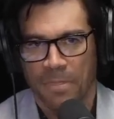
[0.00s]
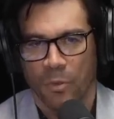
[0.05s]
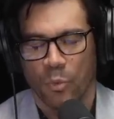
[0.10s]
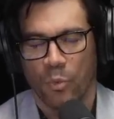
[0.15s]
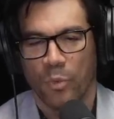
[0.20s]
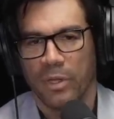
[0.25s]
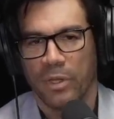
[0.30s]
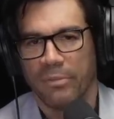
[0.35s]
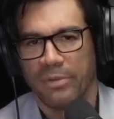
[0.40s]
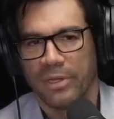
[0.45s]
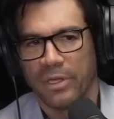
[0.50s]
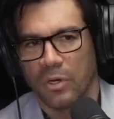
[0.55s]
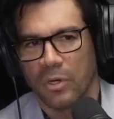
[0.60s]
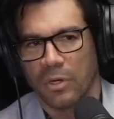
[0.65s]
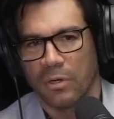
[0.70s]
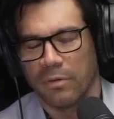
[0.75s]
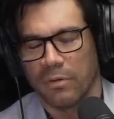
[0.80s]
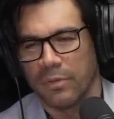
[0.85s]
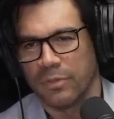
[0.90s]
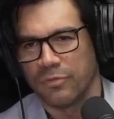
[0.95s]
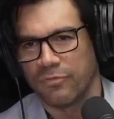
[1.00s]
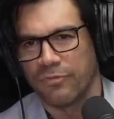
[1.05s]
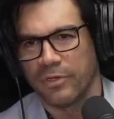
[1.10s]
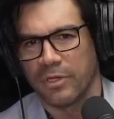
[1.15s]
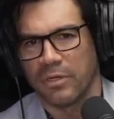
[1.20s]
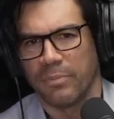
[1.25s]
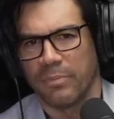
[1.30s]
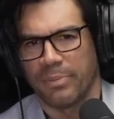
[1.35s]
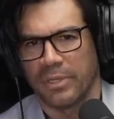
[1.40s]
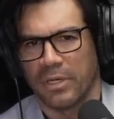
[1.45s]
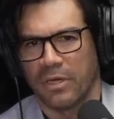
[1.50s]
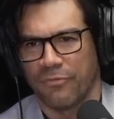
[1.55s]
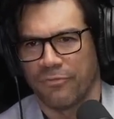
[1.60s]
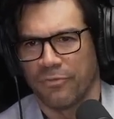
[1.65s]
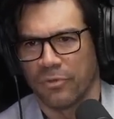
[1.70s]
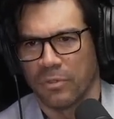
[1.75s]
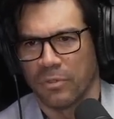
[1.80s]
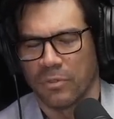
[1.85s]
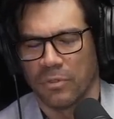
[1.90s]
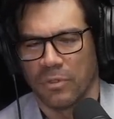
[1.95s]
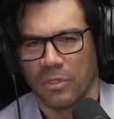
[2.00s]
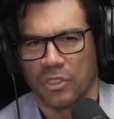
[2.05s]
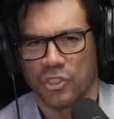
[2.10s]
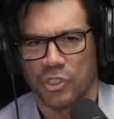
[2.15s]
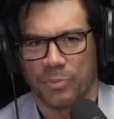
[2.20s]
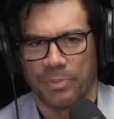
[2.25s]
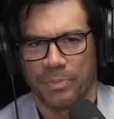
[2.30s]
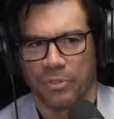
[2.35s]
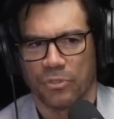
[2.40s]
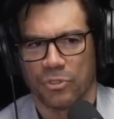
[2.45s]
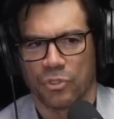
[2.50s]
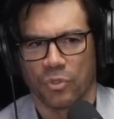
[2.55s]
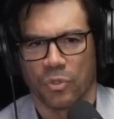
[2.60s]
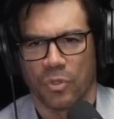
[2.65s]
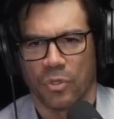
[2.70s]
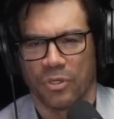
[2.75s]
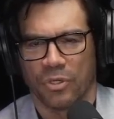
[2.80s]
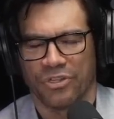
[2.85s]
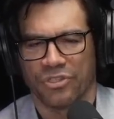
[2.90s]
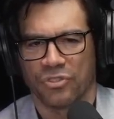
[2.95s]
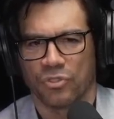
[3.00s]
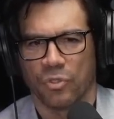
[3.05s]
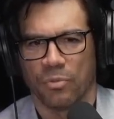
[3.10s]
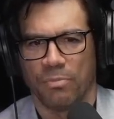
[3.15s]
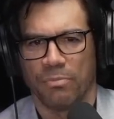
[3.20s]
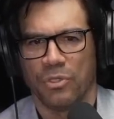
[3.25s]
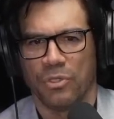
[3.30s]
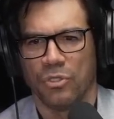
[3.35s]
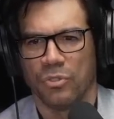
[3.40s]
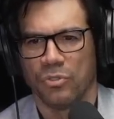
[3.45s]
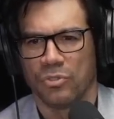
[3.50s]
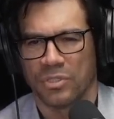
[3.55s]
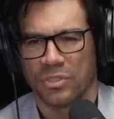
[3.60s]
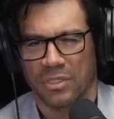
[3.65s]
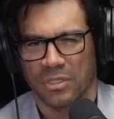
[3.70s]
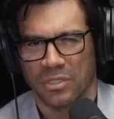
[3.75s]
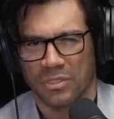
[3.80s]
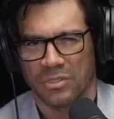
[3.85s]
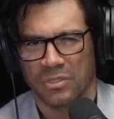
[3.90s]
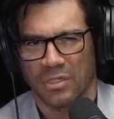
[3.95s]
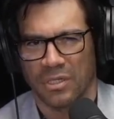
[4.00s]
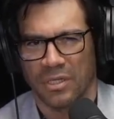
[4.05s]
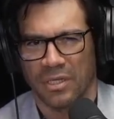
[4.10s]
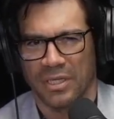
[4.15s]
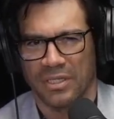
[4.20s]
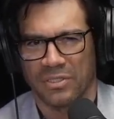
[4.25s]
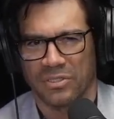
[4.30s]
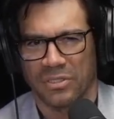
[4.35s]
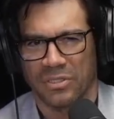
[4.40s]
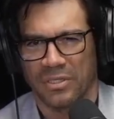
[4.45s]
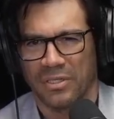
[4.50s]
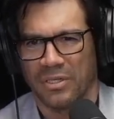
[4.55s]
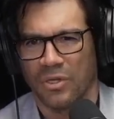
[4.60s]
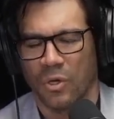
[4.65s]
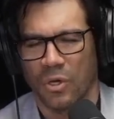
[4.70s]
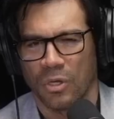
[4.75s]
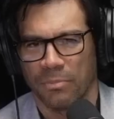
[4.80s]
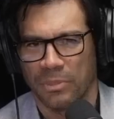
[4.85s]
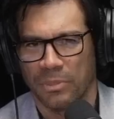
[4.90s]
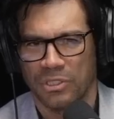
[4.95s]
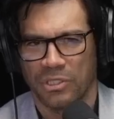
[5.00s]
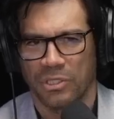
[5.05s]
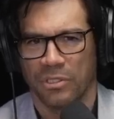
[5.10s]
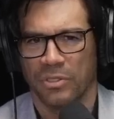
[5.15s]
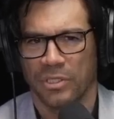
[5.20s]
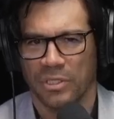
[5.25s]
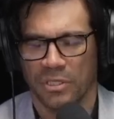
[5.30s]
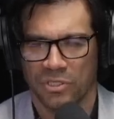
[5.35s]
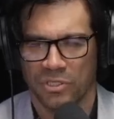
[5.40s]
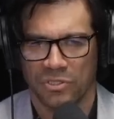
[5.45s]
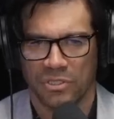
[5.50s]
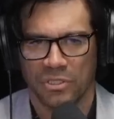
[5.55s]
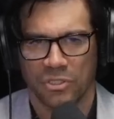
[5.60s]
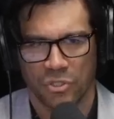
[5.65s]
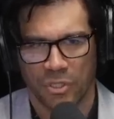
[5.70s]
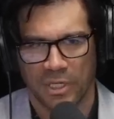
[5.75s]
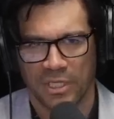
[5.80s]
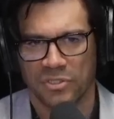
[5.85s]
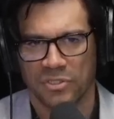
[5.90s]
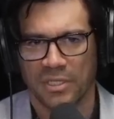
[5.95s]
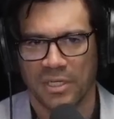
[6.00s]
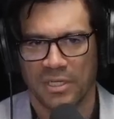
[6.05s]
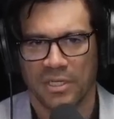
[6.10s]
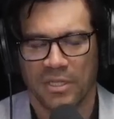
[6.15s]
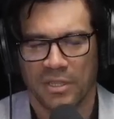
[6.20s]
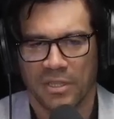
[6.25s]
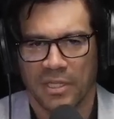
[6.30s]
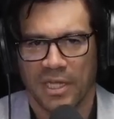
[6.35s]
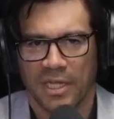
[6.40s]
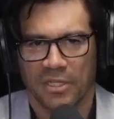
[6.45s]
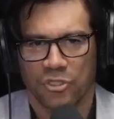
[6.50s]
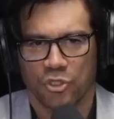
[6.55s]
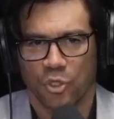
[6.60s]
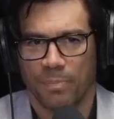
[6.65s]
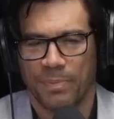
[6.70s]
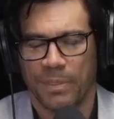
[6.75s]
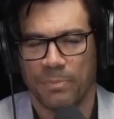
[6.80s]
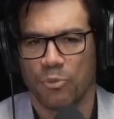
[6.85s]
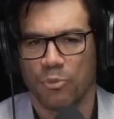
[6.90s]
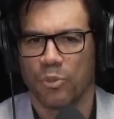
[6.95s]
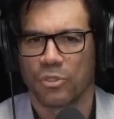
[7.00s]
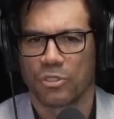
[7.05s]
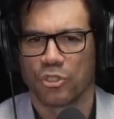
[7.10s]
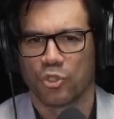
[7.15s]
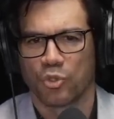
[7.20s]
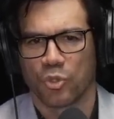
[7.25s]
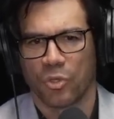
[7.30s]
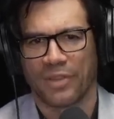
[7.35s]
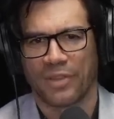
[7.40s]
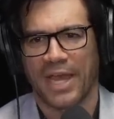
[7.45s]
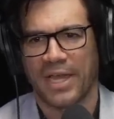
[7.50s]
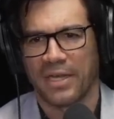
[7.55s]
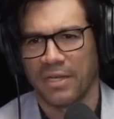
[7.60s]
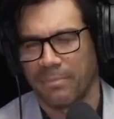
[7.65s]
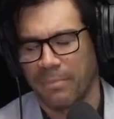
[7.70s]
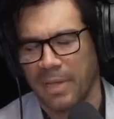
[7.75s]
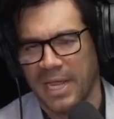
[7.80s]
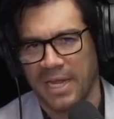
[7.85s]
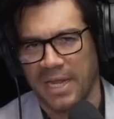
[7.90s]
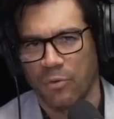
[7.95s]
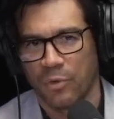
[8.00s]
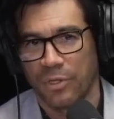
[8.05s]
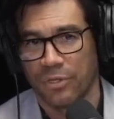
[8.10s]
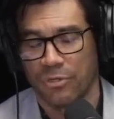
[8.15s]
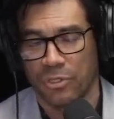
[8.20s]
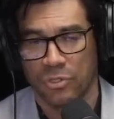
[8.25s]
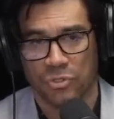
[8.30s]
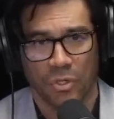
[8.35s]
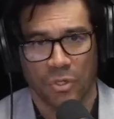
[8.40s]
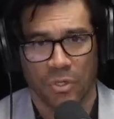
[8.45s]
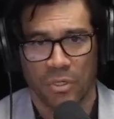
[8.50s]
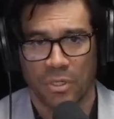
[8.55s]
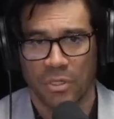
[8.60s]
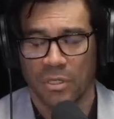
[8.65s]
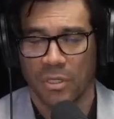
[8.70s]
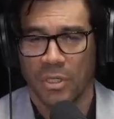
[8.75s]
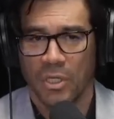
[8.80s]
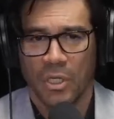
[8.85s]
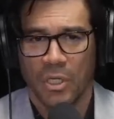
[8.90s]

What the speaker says: Women is very powerful, a spiritual artist. So music is a non-materialistic, transcendent thing. So people who control that domain, whether it's art.